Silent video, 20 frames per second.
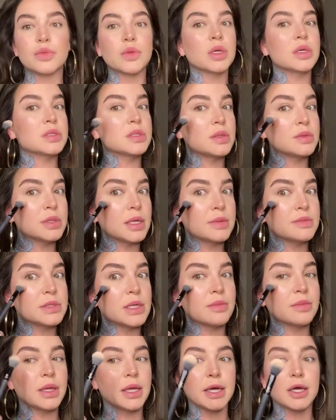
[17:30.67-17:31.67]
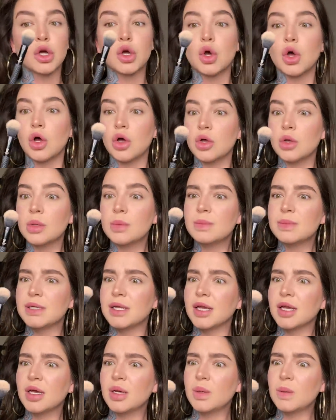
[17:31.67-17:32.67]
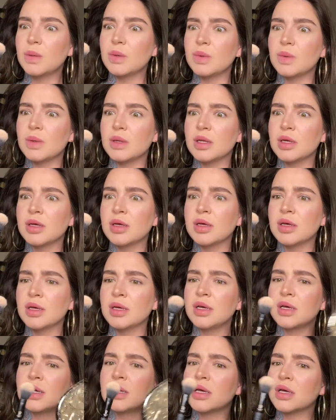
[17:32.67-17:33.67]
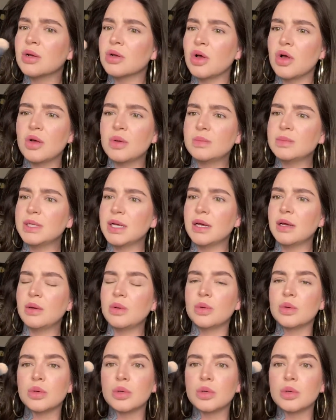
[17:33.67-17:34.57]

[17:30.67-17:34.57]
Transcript: Sometimes I'm like, calm down. Calm down.